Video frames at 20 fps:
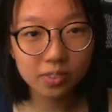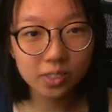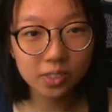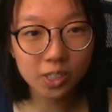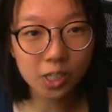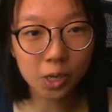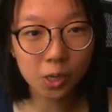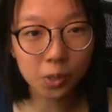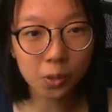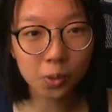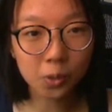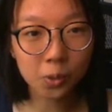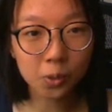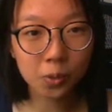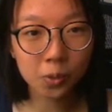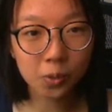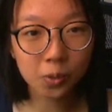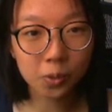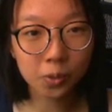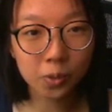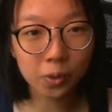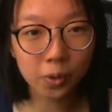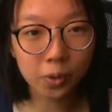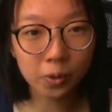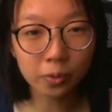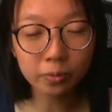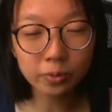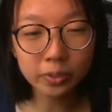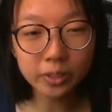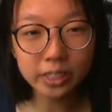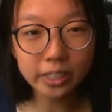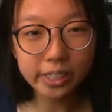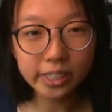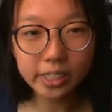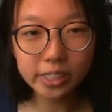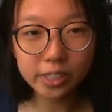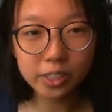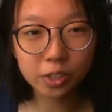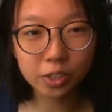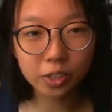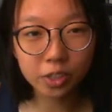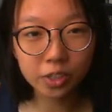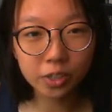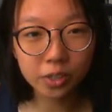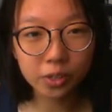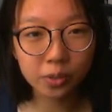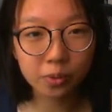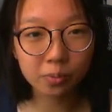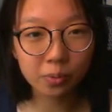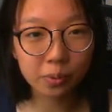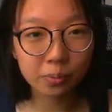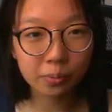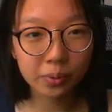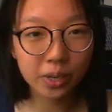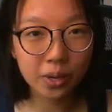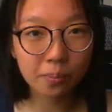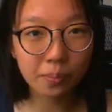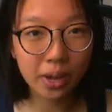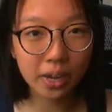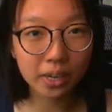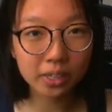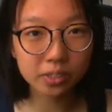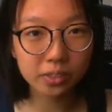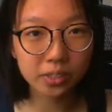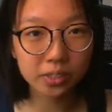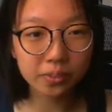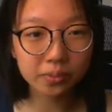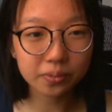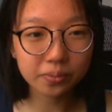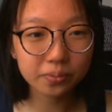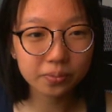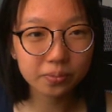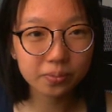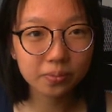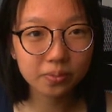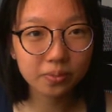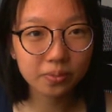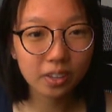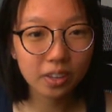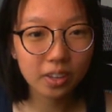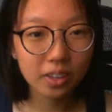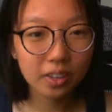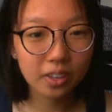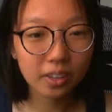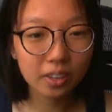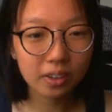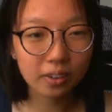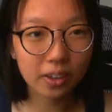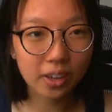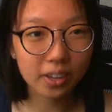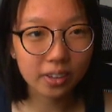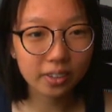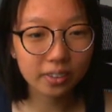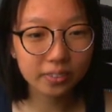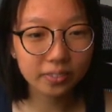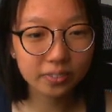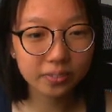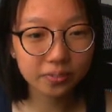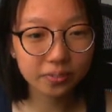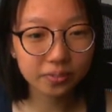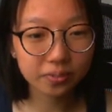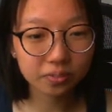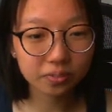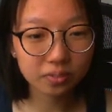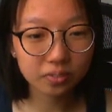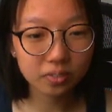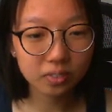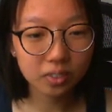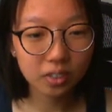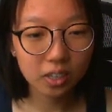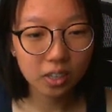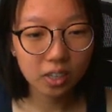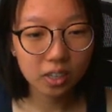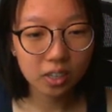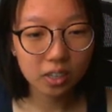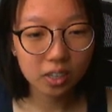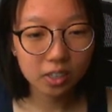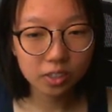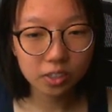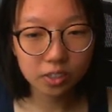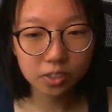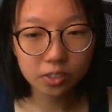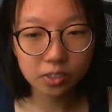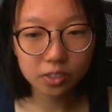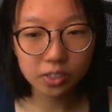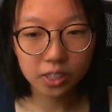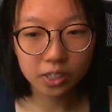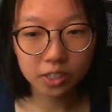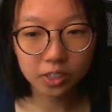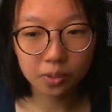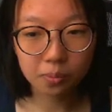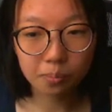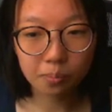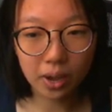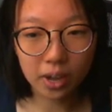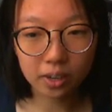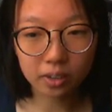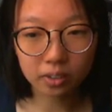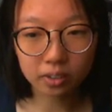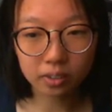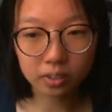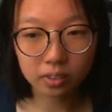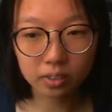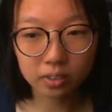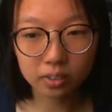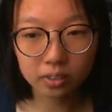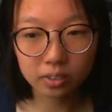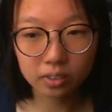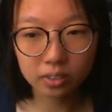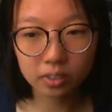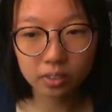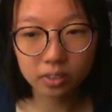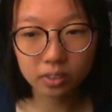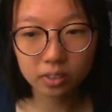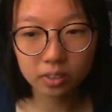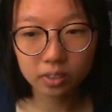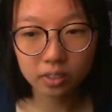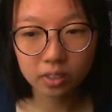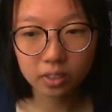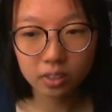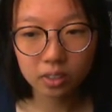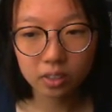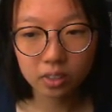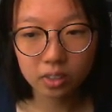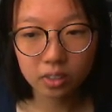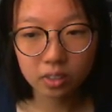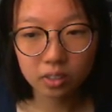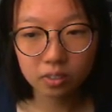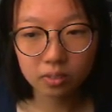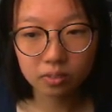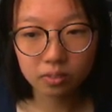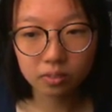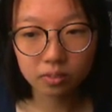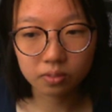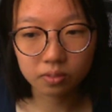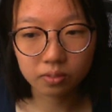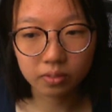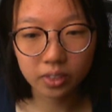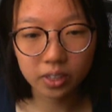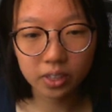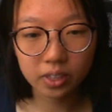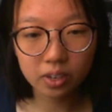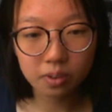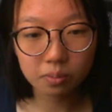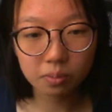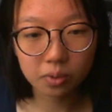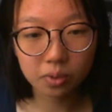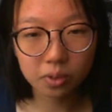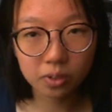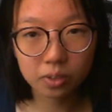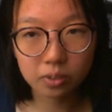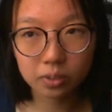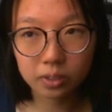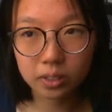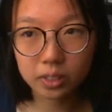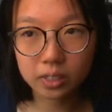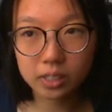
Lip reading: So hopefully it's good when we come back to it. Okay. Choose ancient battle. Vietnam War guerrilla